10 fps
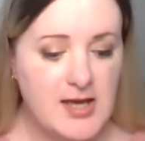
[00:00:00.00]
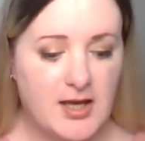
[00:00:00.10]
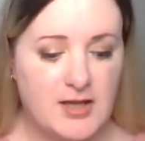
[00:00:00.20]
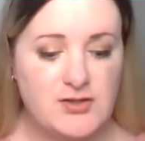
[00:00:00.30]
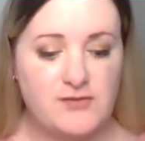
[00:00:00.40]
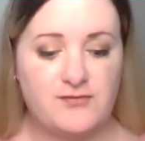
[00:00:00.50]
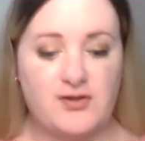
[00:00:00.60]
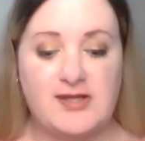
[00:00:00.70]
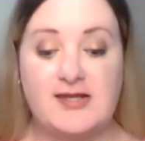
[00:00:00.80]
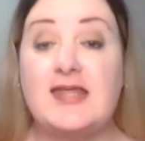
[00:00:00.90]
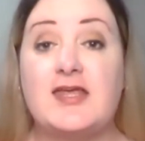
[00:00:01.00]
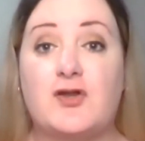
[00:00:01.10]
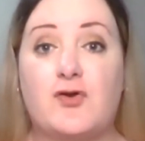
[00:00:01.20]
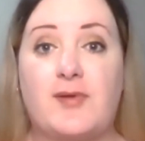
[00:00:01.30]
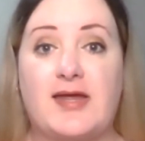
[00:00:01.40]
and you studied
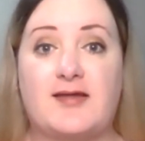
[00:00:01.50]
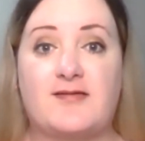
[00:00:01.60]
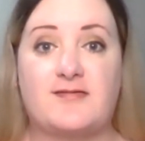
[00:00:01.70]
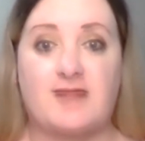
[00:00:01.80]
economics,